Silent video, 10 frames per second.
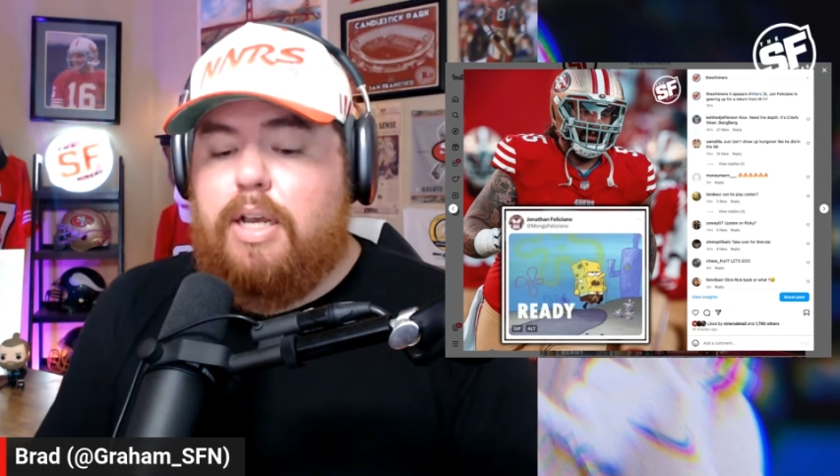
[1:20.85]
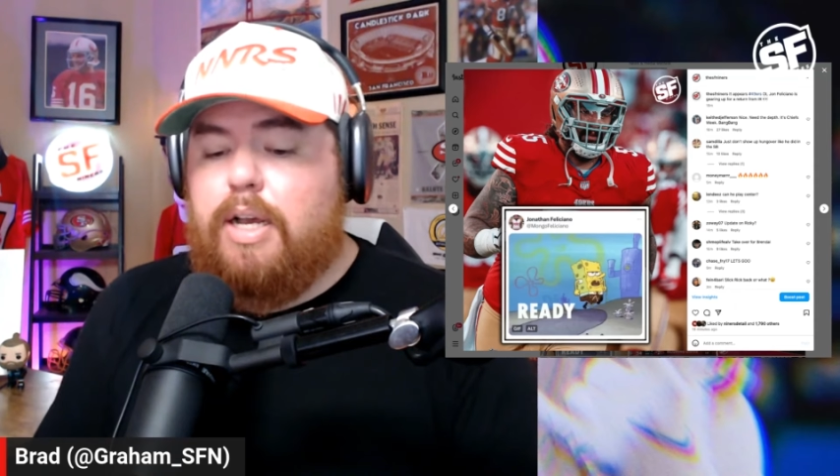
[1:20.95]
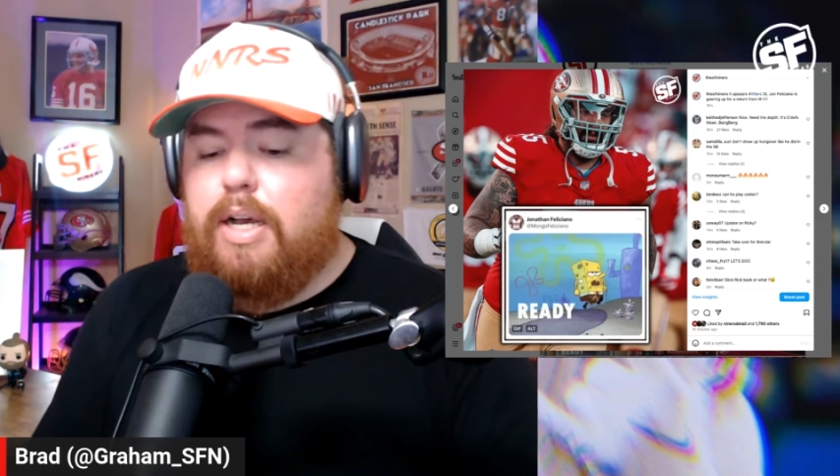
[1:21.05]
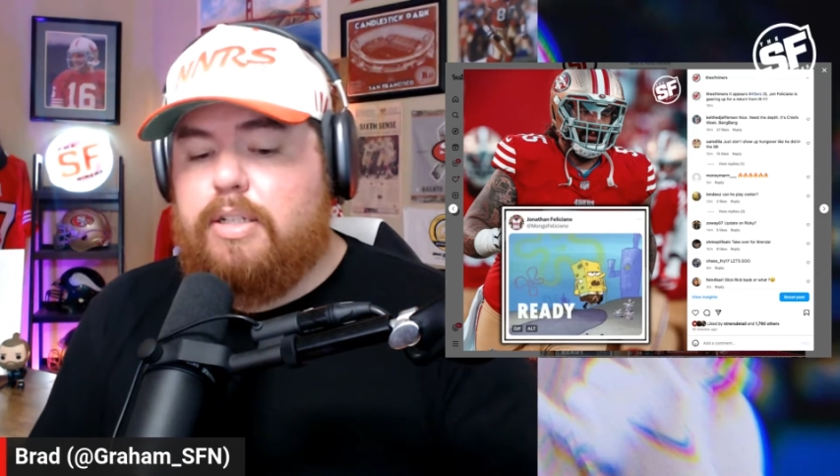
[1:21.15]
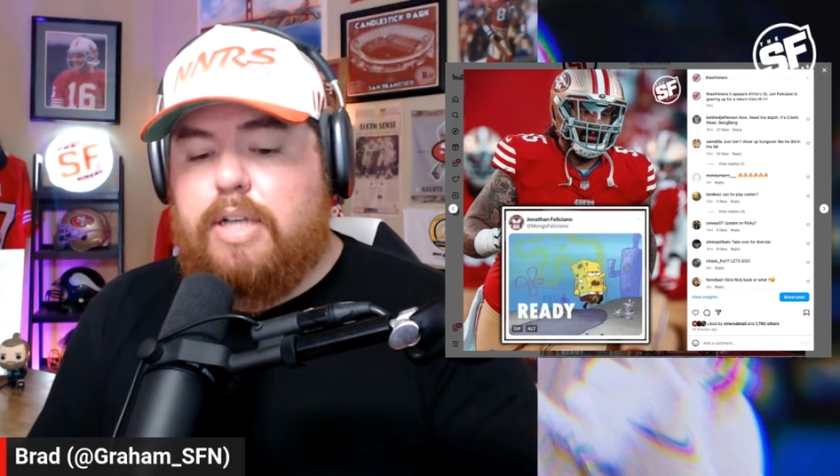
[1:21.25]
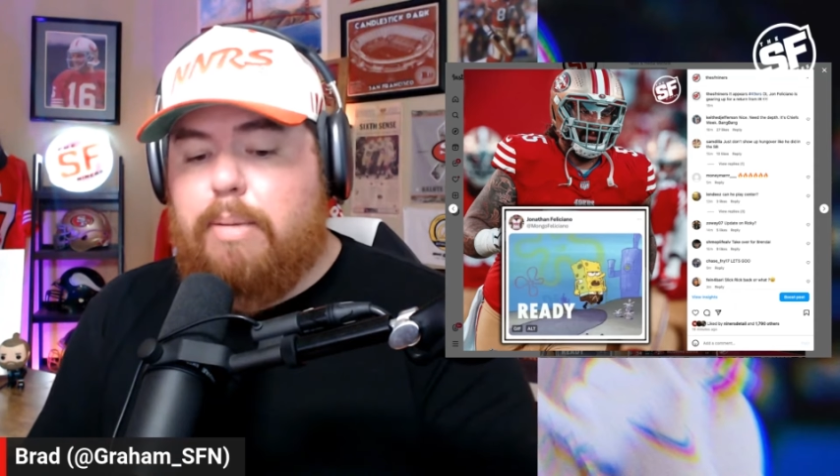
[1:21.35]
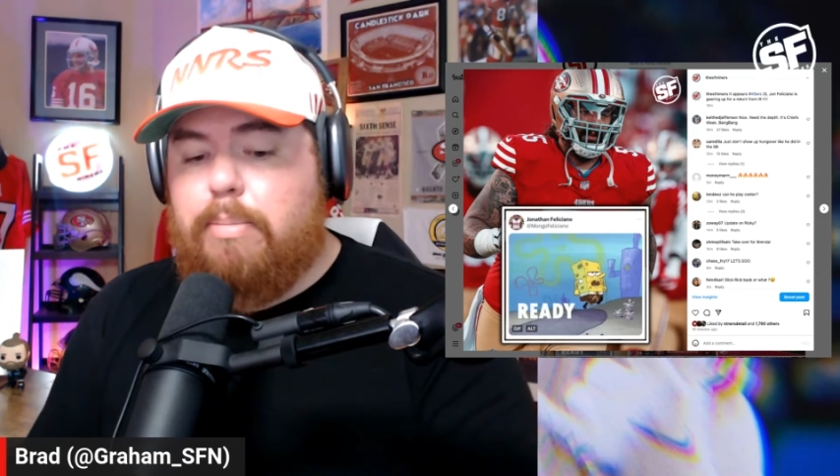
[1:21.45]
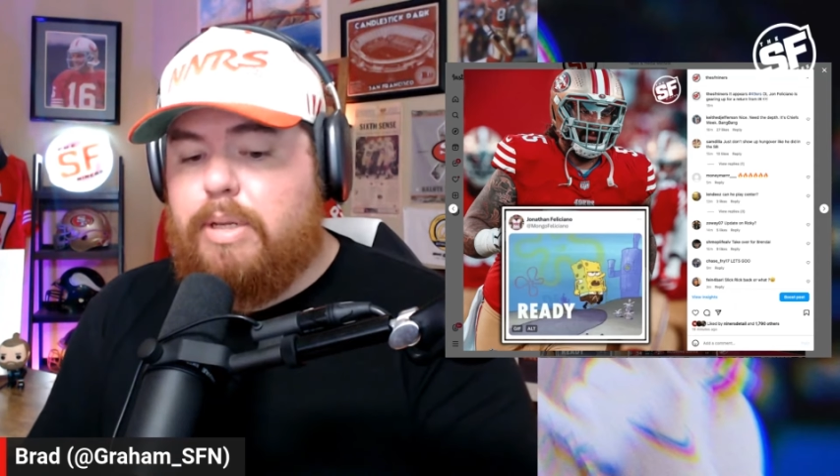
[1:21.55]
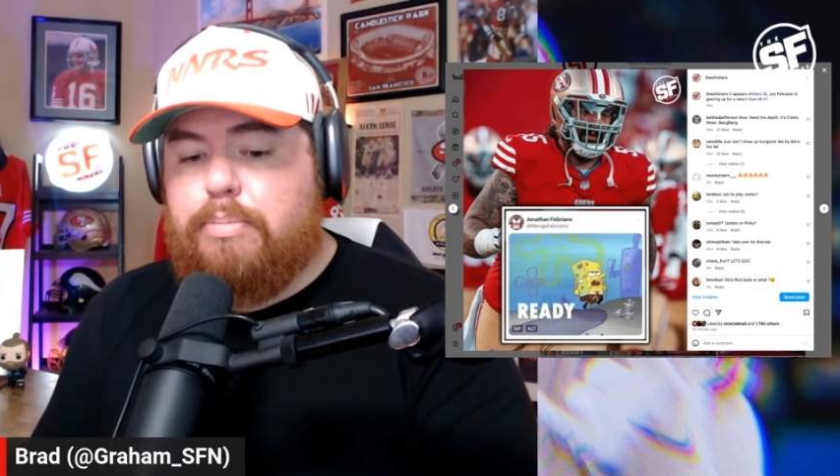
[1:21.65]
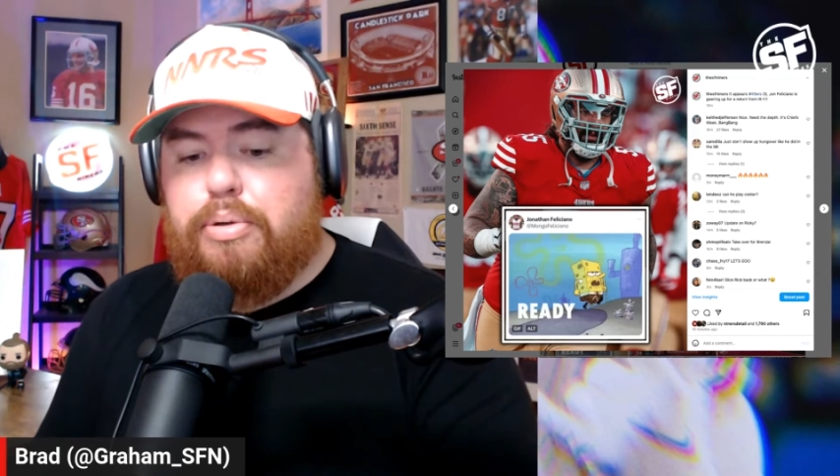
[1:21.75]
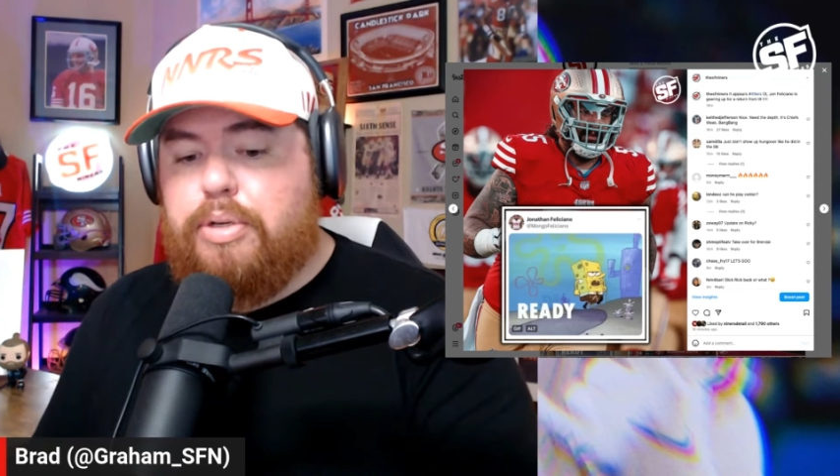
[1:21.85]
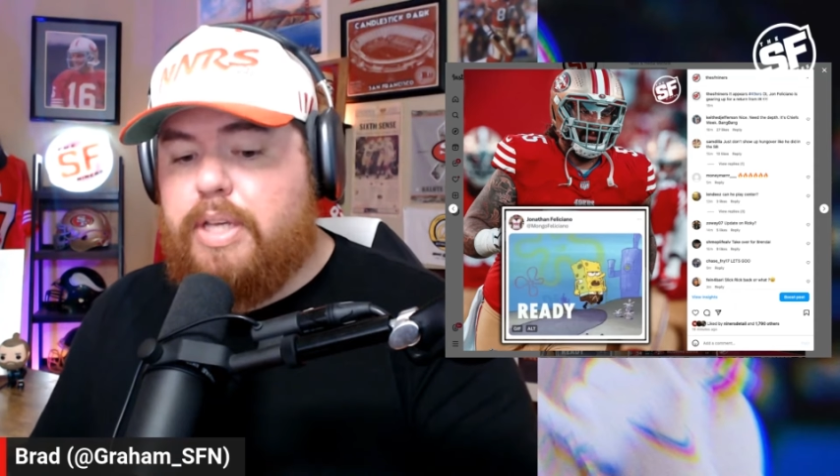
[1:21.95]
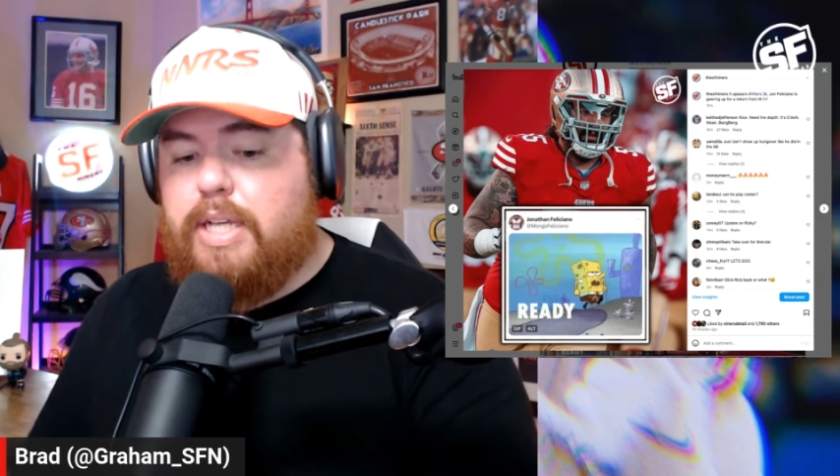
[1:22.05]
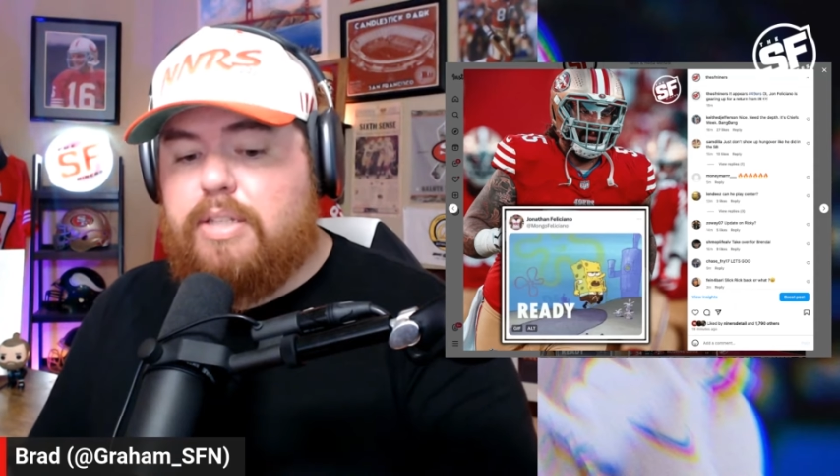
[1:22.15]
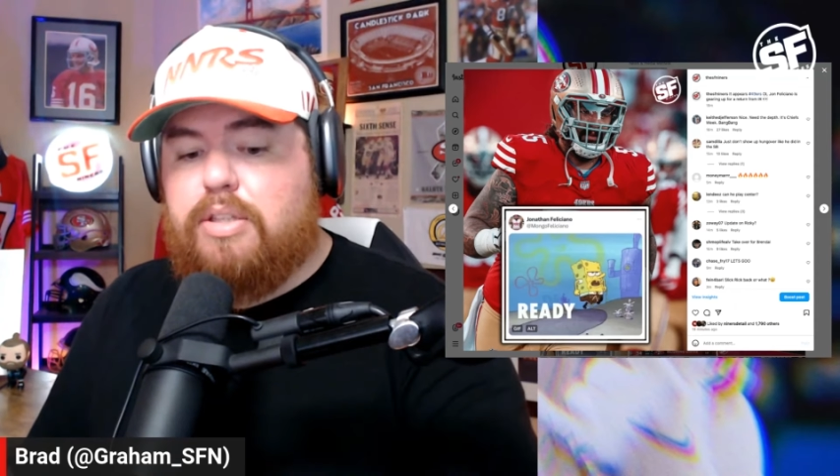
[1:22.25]
uh, Dominick Puni
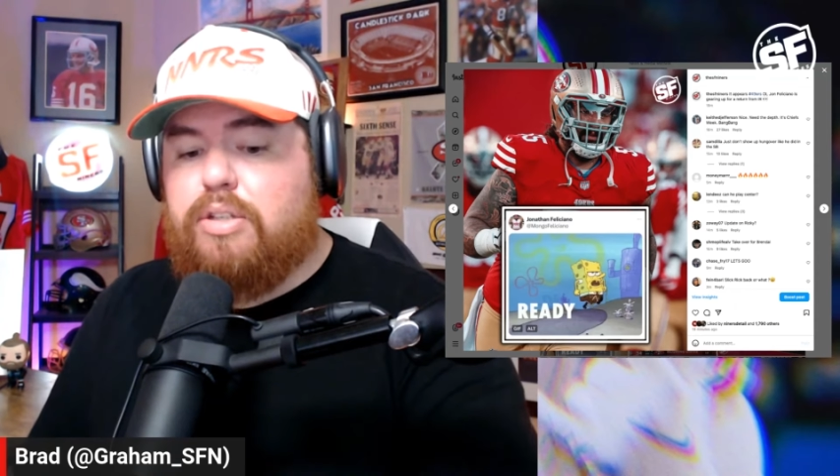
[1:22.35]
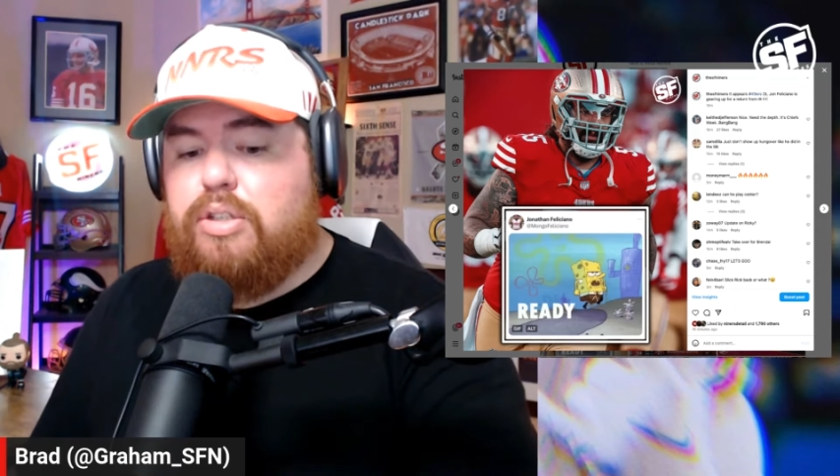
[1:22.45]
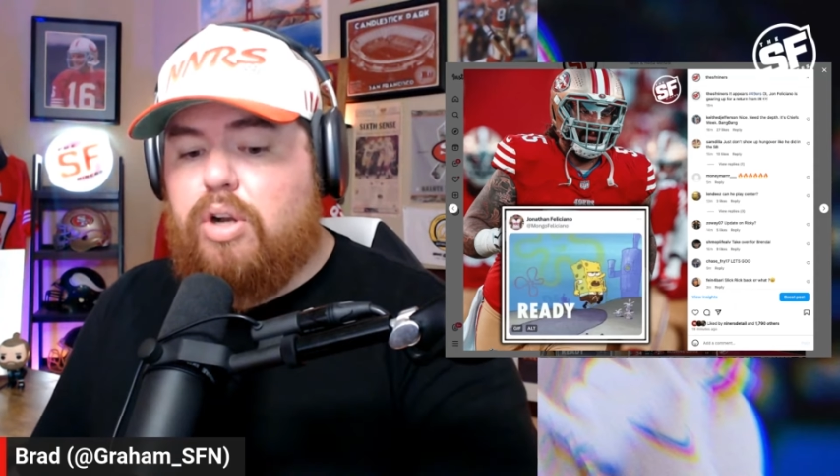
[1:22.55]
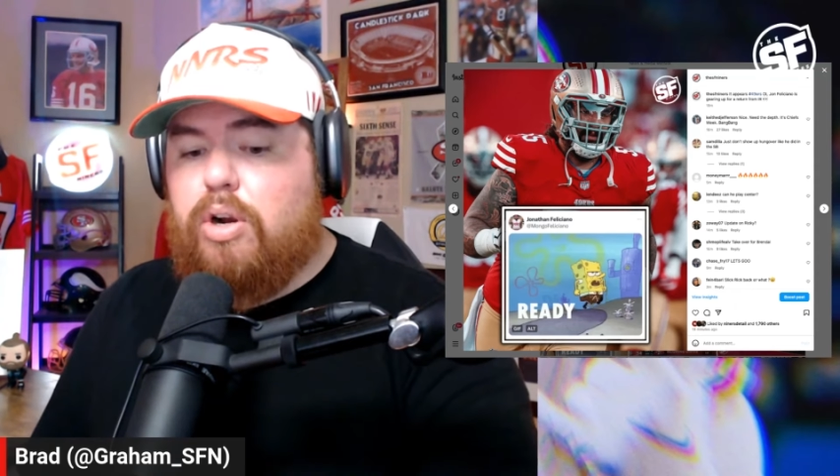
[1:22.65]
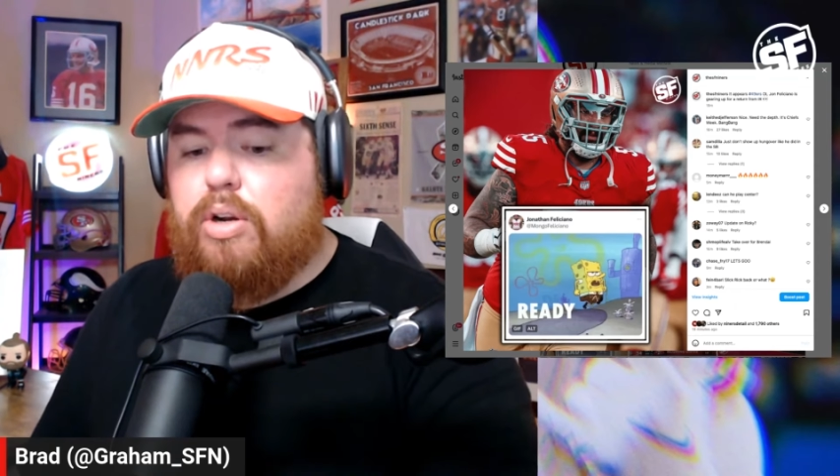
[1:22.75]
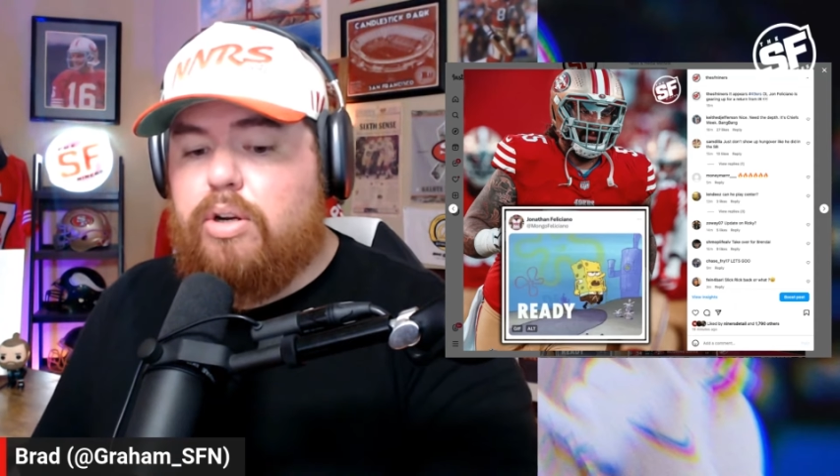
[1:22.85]
as the starter.